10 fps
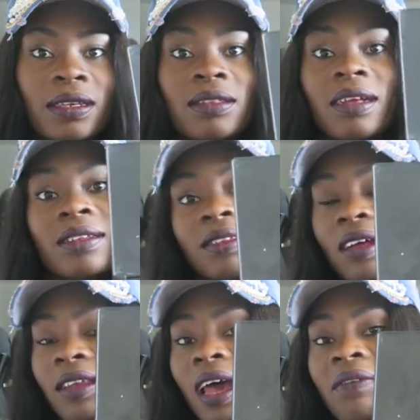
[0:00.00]
It does
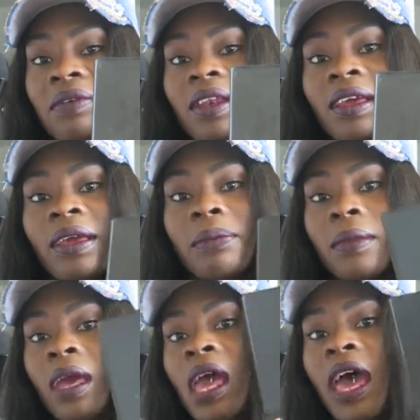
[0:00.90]
not have a name.
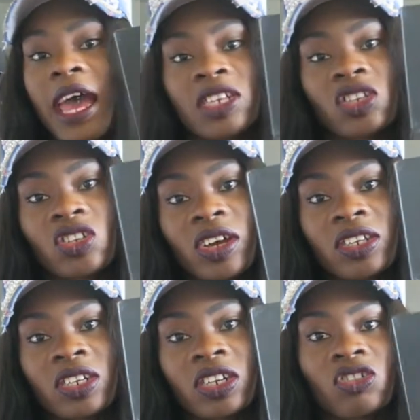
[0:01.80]
I just saw
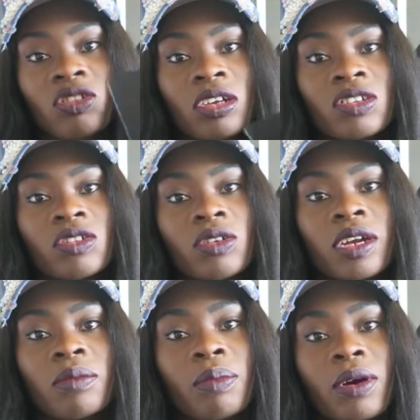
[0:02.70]
it in a drugstore
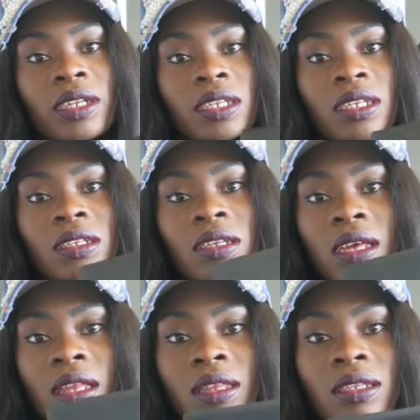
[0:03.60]
and bought it,
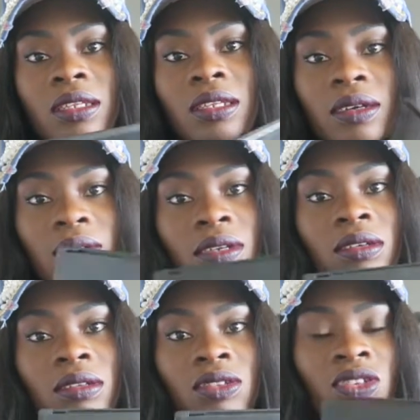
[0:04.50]
and this is how it
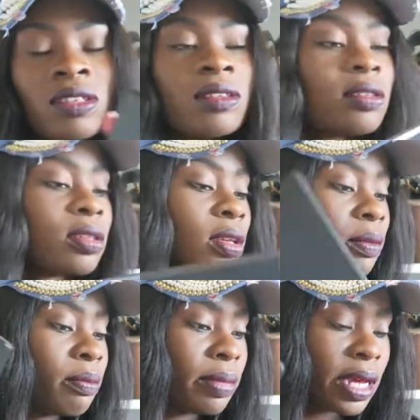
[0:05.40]
looks, just
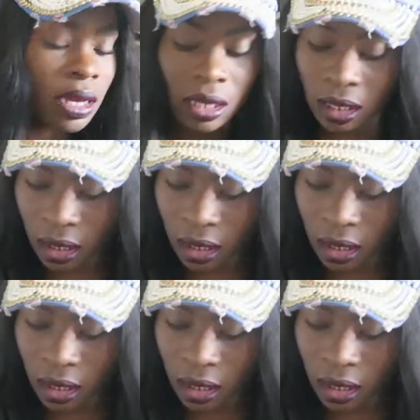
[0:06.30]
black.